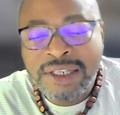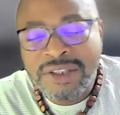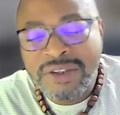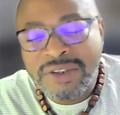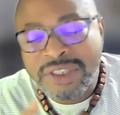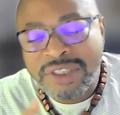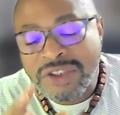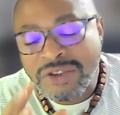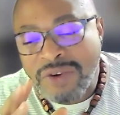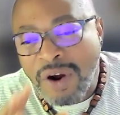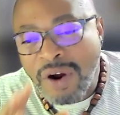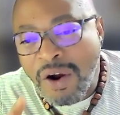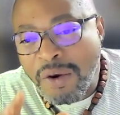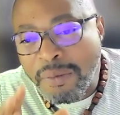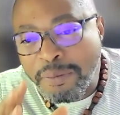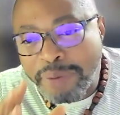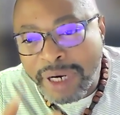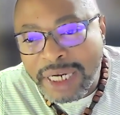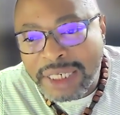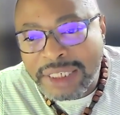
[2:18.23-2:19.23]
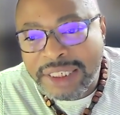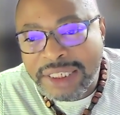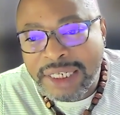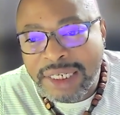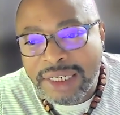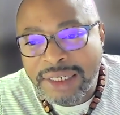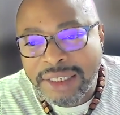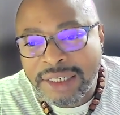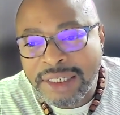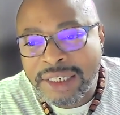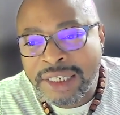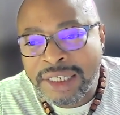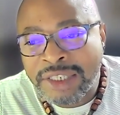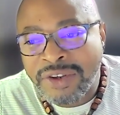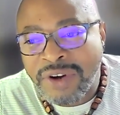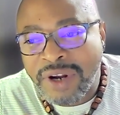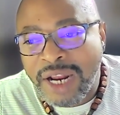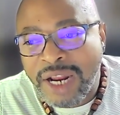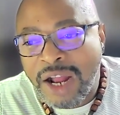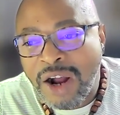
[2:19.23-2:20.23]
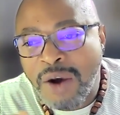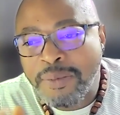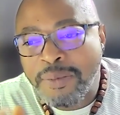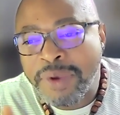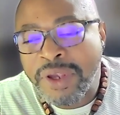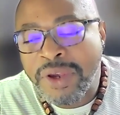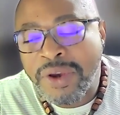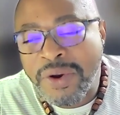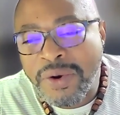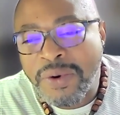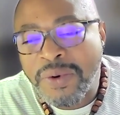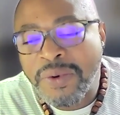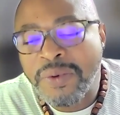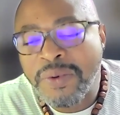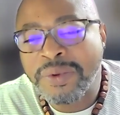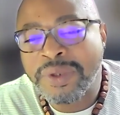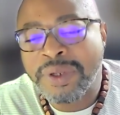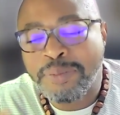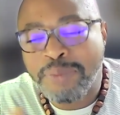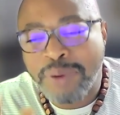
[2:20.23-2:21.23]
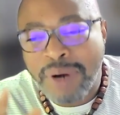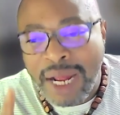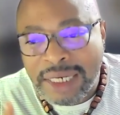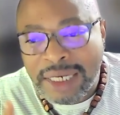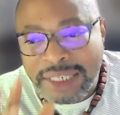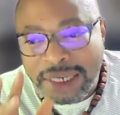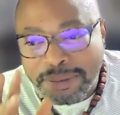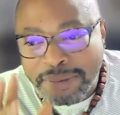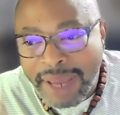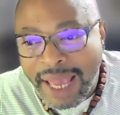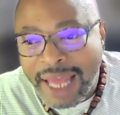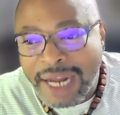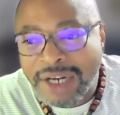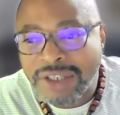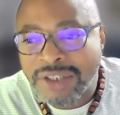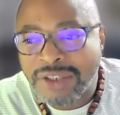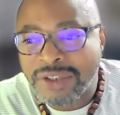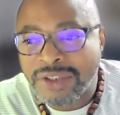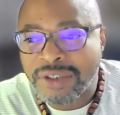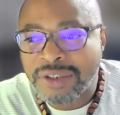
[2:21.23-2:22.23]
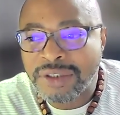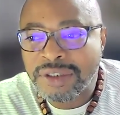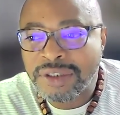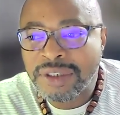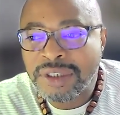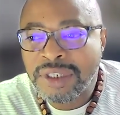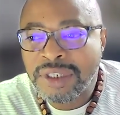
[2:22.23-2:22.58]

So a strong budget is going to help you, the project manager,